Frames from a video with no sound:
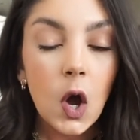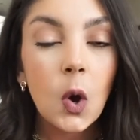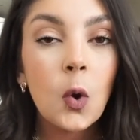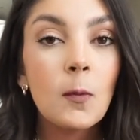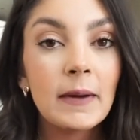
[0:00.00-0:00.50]

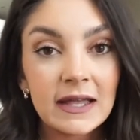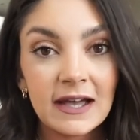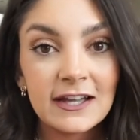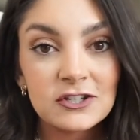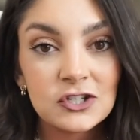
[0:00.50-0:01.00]
Oh my
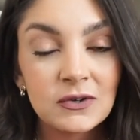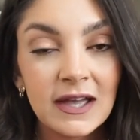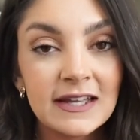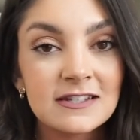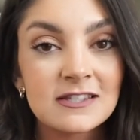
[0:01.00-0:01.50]
gosh, you
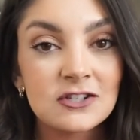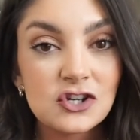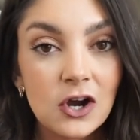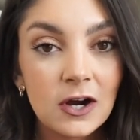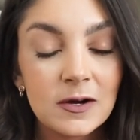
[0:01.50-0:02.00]
guys, the
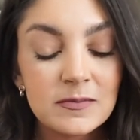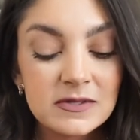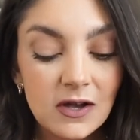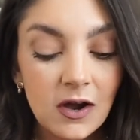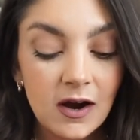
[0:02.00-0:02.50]

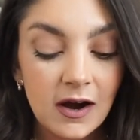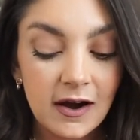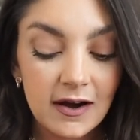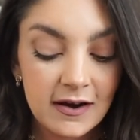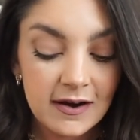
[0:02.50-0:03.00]
charms
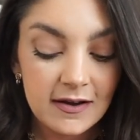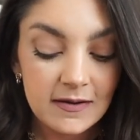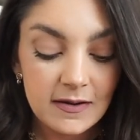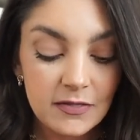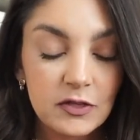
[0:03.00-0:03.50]
are,
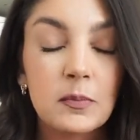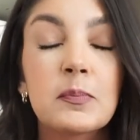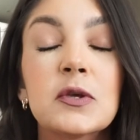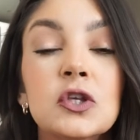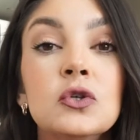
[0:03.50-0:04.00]
they're
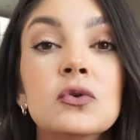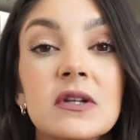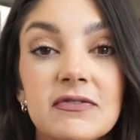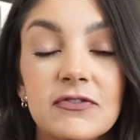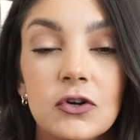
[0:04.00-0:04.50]

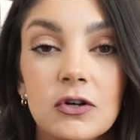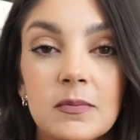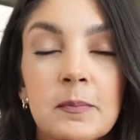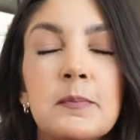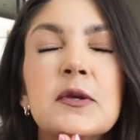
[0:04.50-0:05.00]

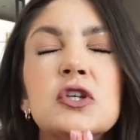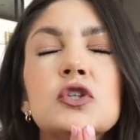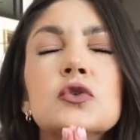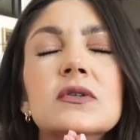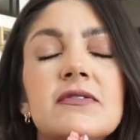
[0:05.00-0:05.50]
beautiful,
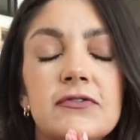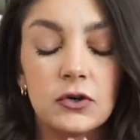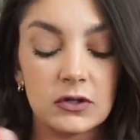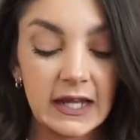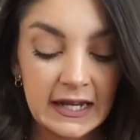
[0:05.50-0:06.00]

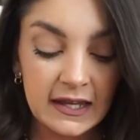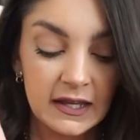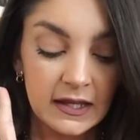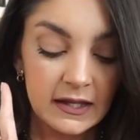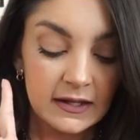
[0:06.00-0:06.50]
beautiful. Like,
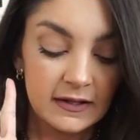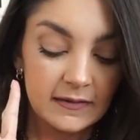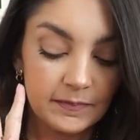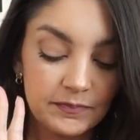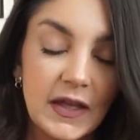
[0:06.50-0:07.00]

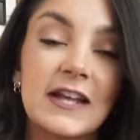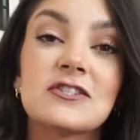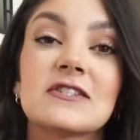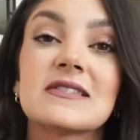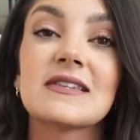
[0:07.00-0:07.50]
I
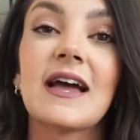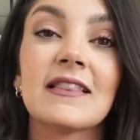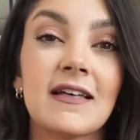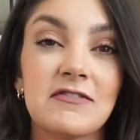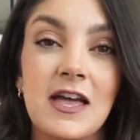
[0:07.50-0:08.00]
just, I
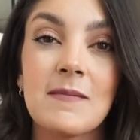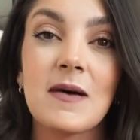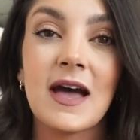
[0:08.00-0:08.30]
love them.